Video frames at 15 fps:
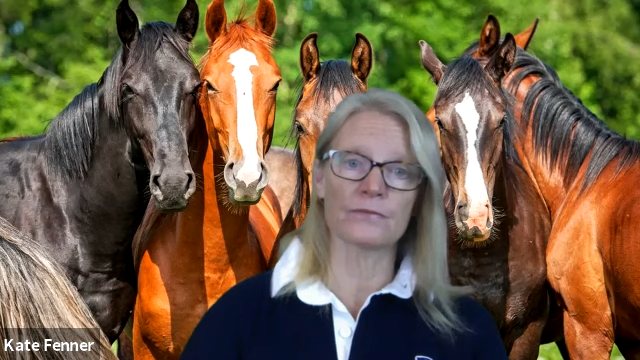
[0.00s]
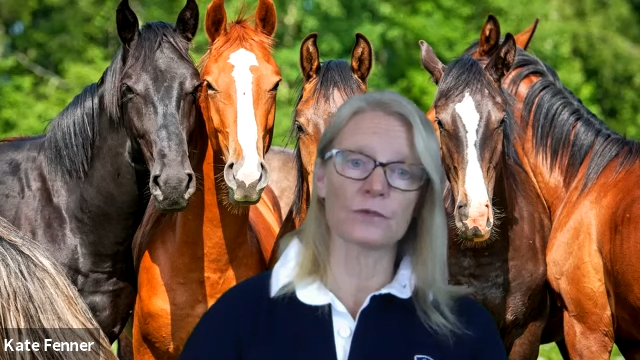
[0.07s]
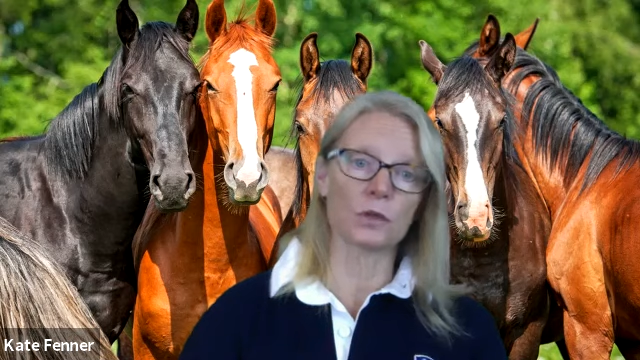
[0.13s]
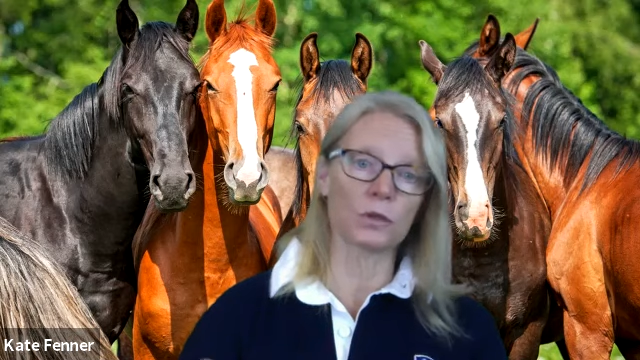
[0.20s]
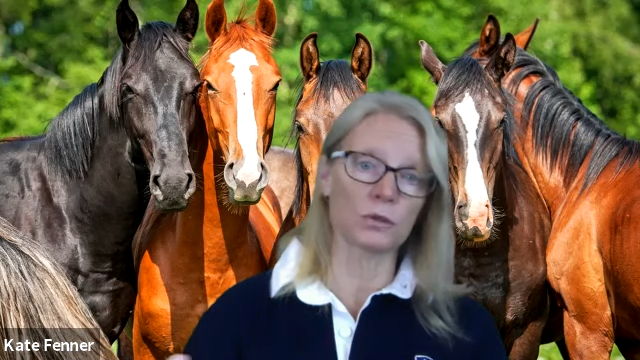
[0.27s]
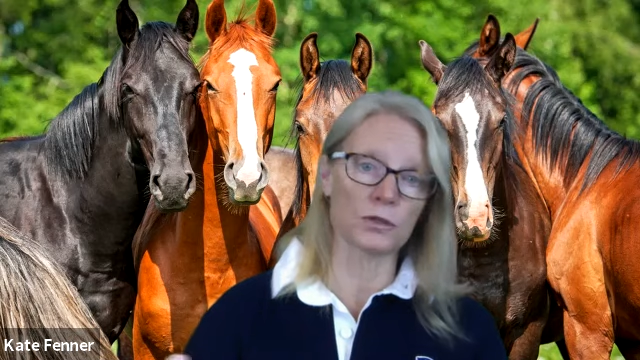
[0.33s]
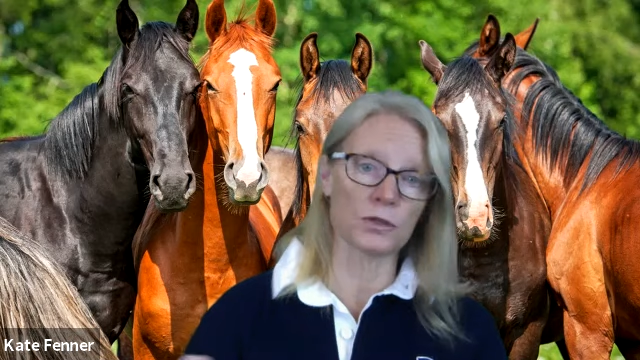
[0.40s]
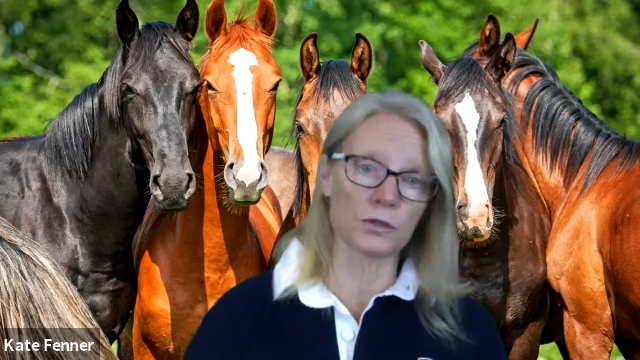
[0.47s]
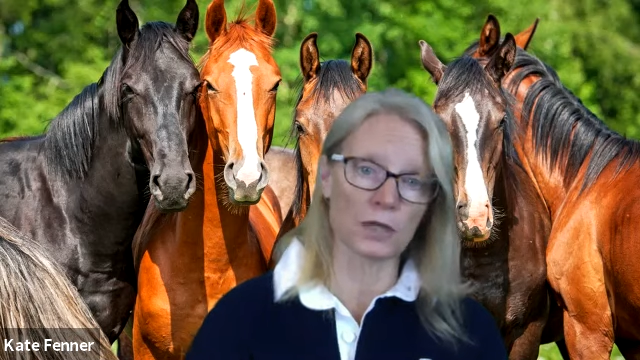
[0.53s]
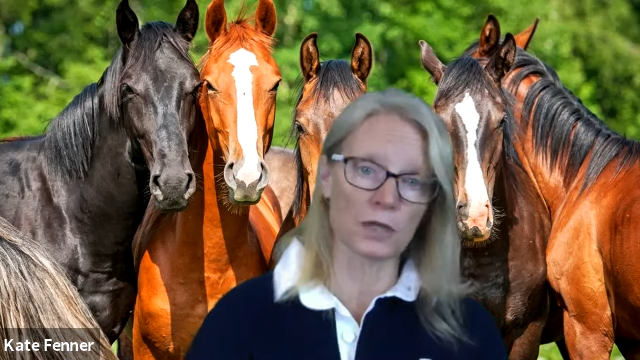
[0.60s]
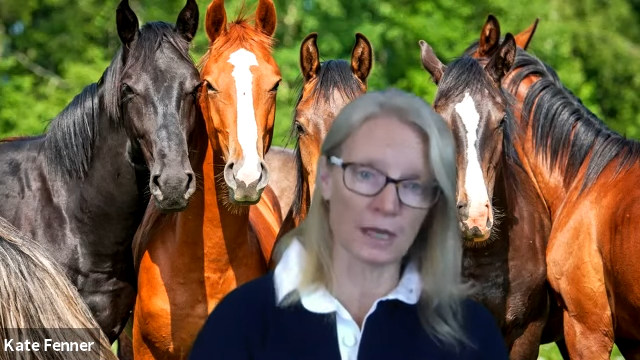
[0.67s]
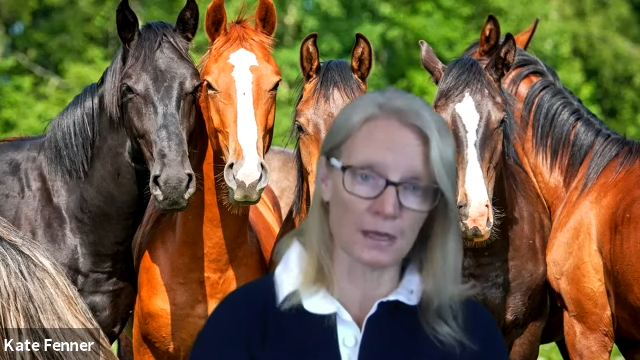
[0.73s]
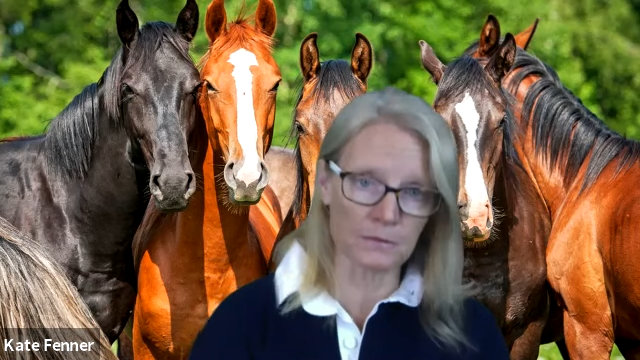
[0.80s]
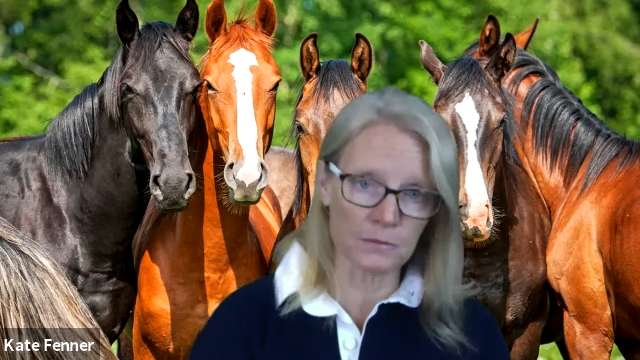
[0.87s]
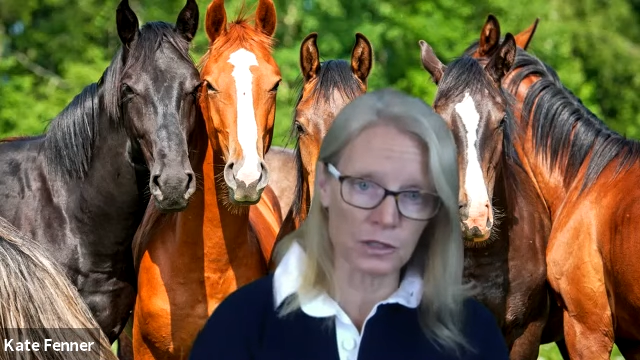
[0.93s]
the horse will
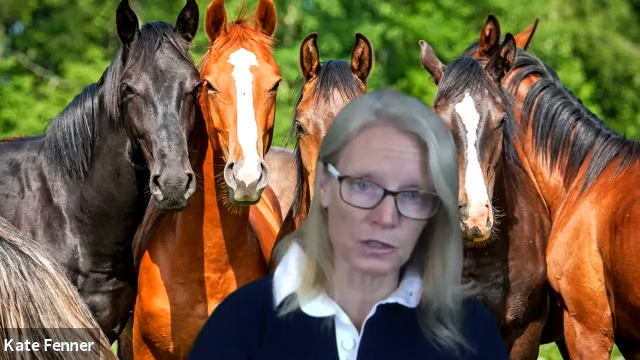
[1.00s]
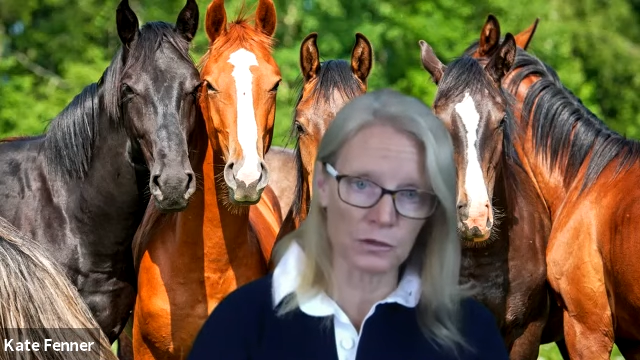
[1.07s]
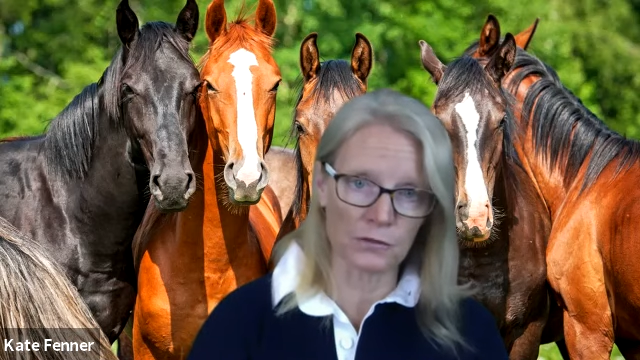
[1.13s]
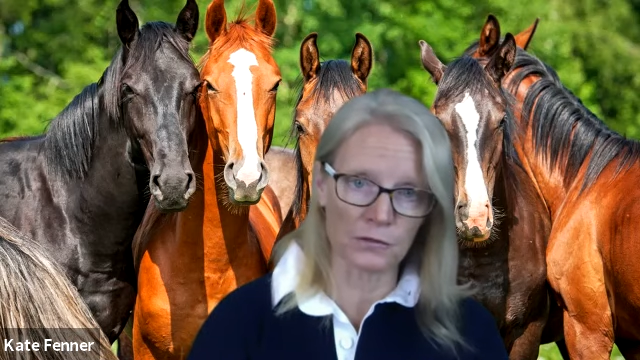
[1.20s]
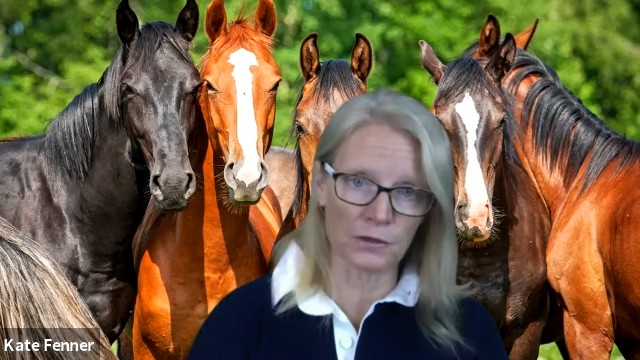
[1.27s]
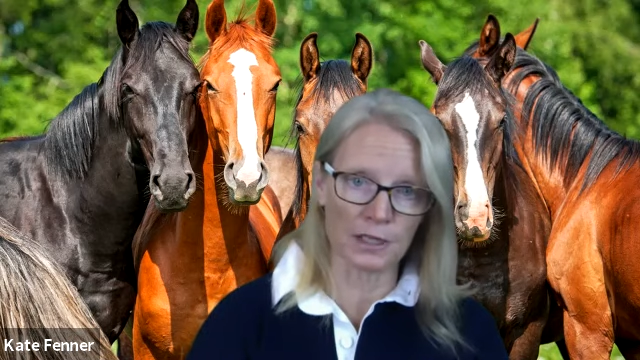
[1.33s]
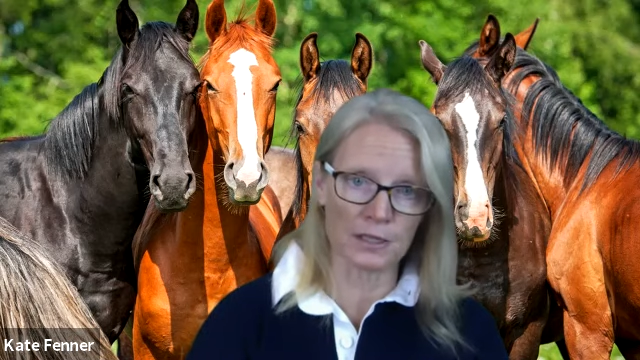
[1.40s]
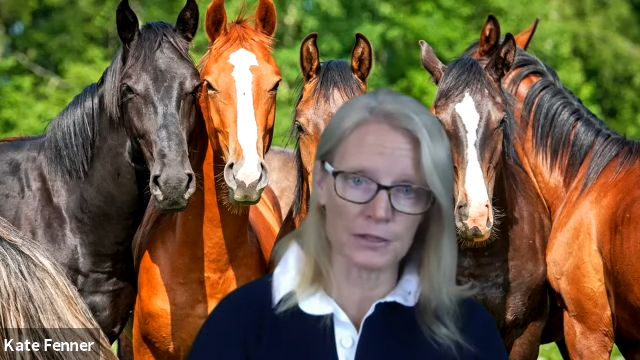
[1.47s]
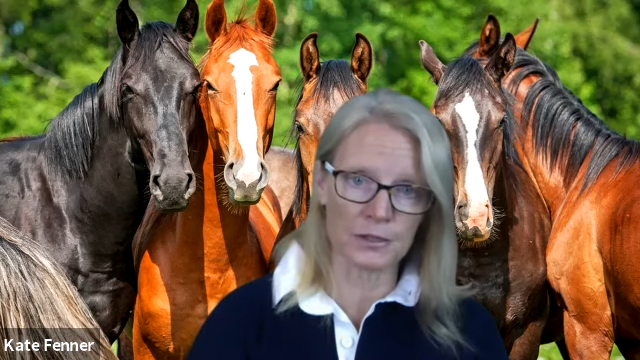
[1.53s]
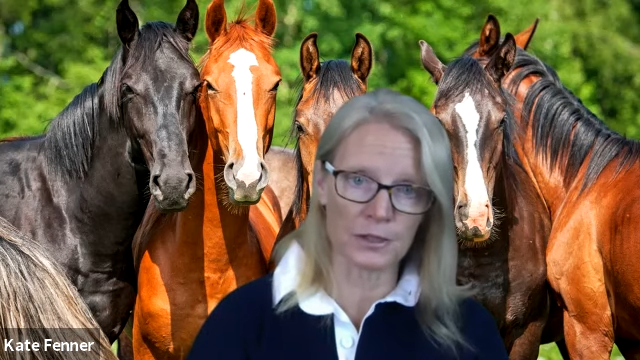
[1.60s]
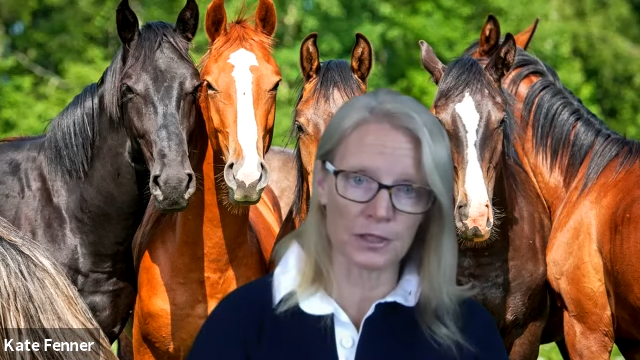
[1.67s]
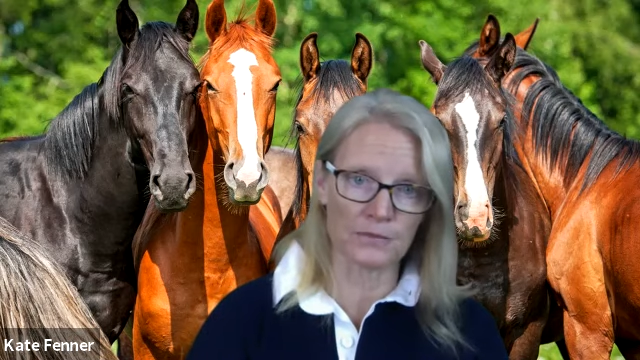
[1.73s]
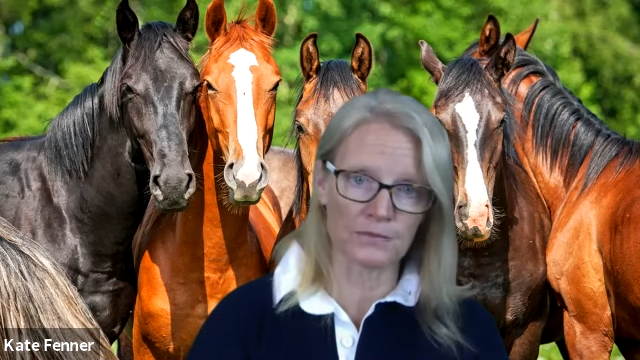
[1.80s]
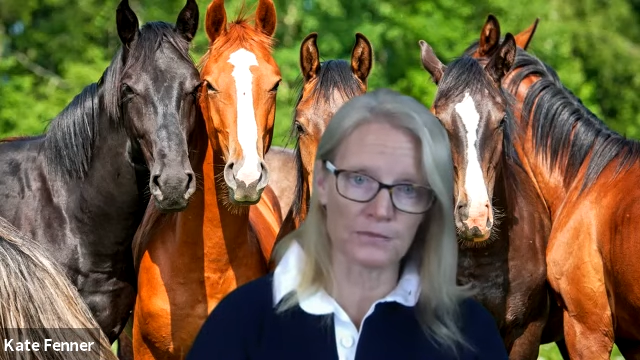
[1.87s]
come to you faster.